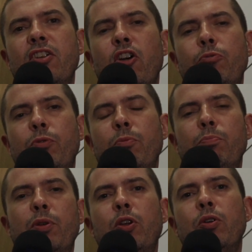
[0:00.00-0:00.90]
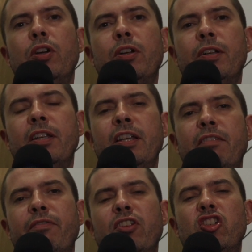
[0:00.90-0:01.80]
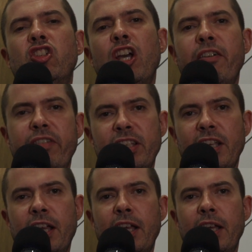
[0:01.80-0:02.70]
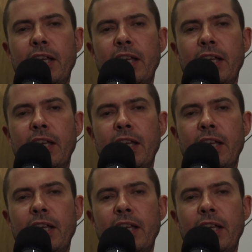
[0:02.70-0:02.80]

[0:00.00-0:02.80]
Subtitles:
home computer in for servicing